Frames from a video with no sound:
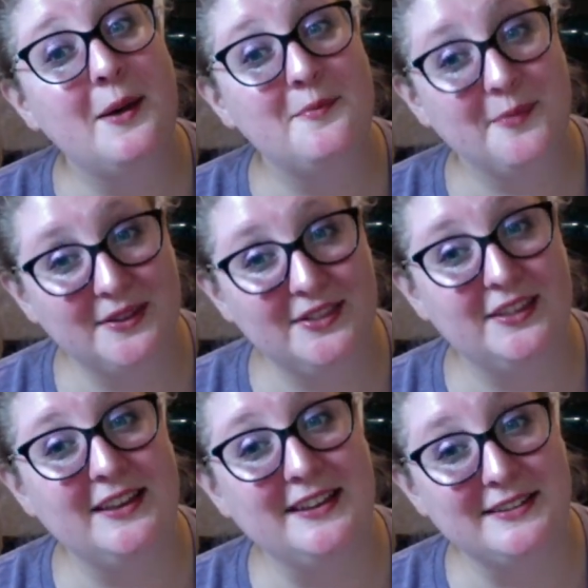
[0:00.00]

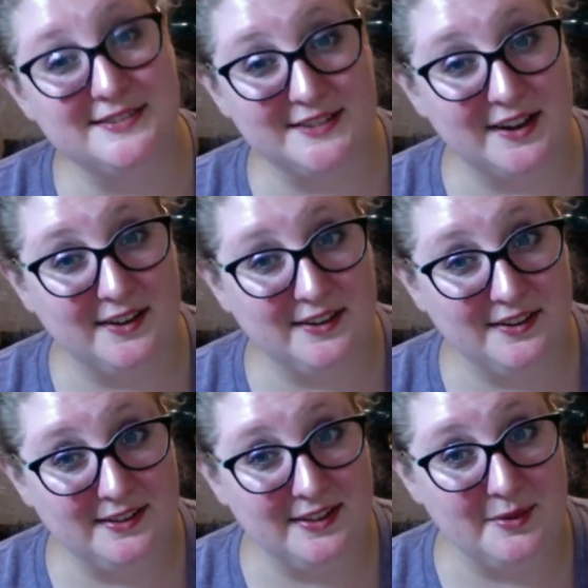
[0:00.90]
monthly sock
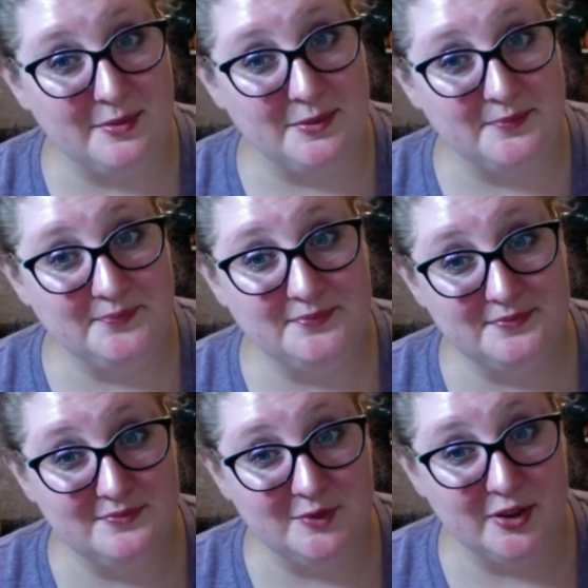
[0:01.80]
club.
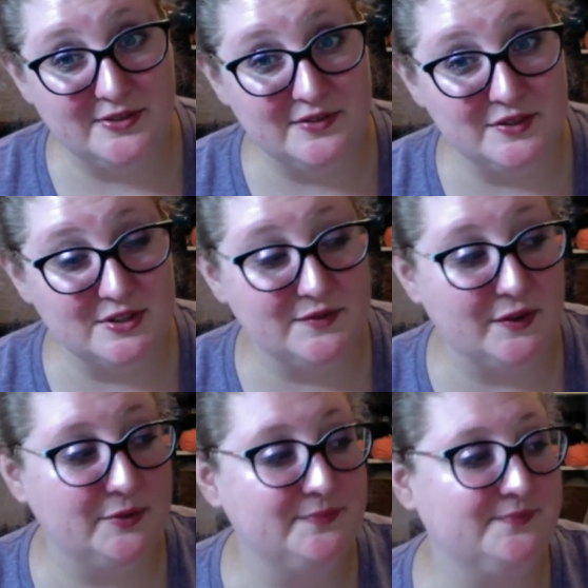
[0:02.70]
So that's our first faux.